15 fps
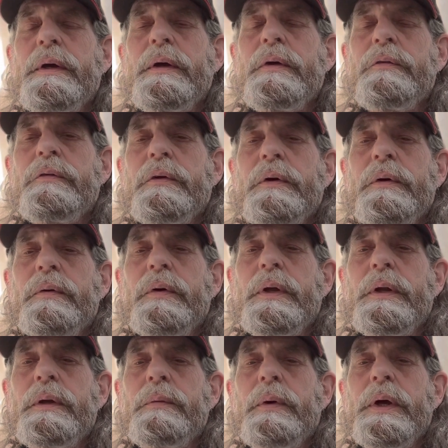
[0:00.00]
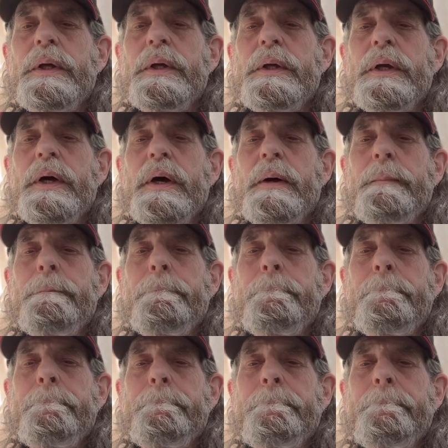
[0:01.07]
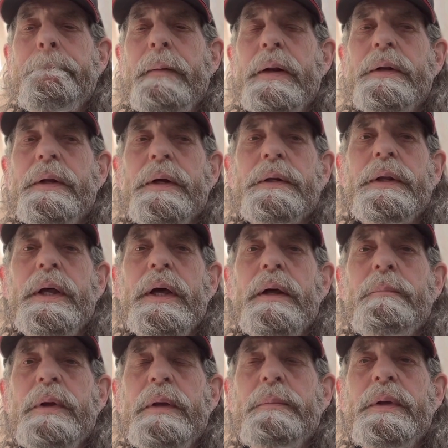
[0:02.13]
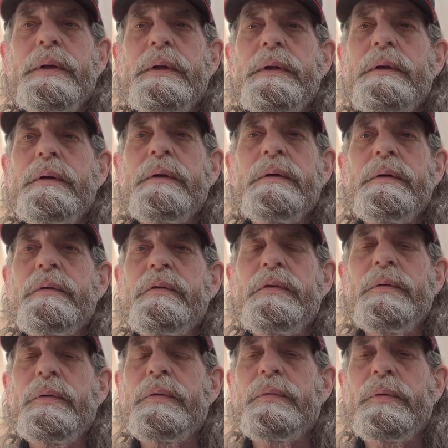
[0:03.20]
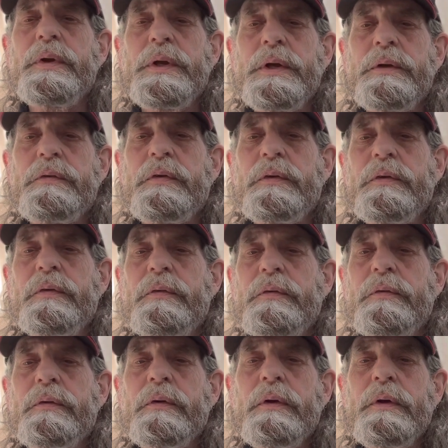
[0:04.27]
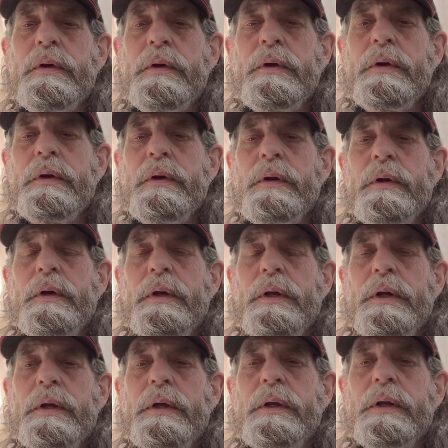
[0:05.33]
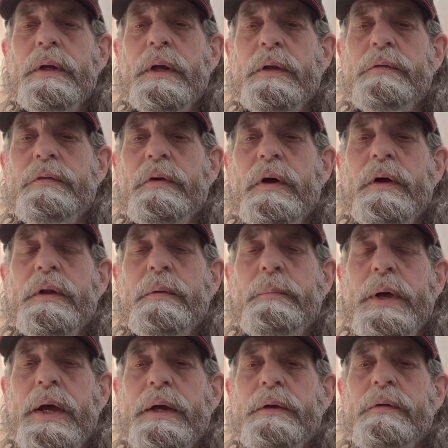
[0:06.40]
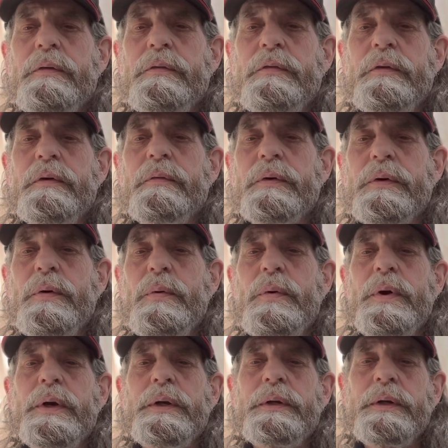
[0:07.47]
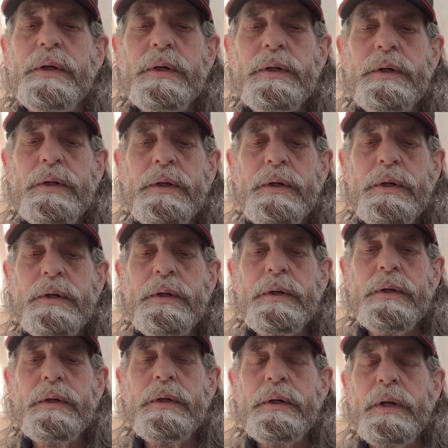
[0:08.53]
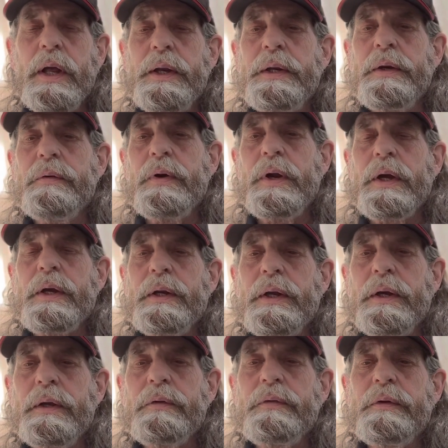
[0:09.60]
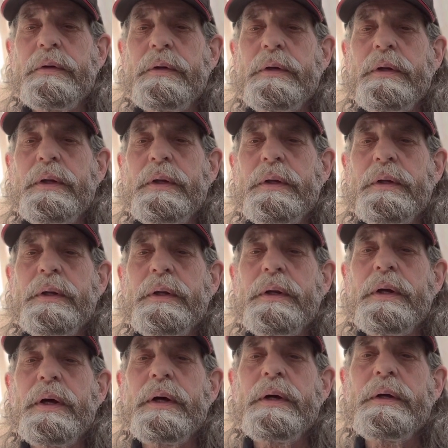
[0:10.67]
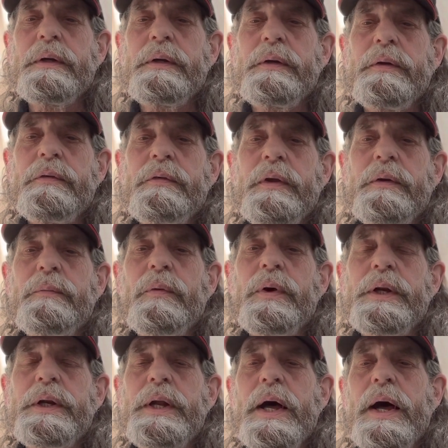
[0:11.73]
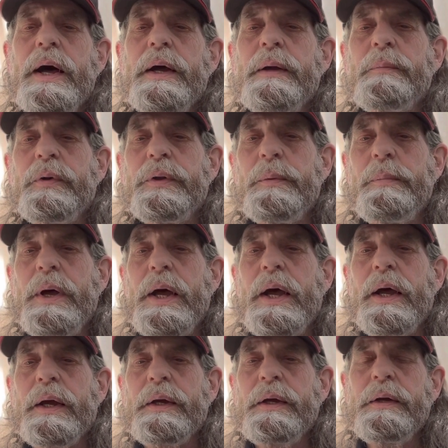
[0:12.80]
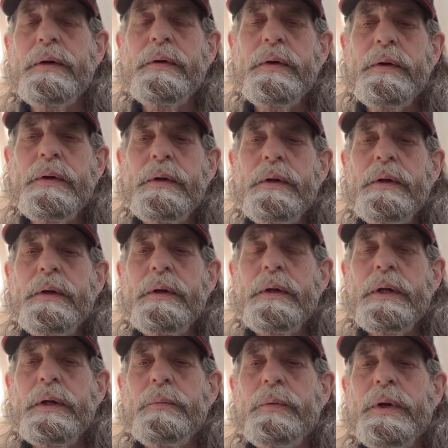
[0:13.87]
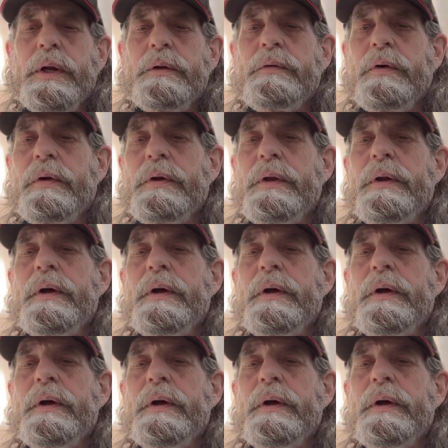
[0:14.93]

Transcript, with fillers: So anyway, uh, I dug down maybe two or three inches and I saw the back of this silver coin. I didn't recognize it, and uh, it said one dime on the back. And when I turned it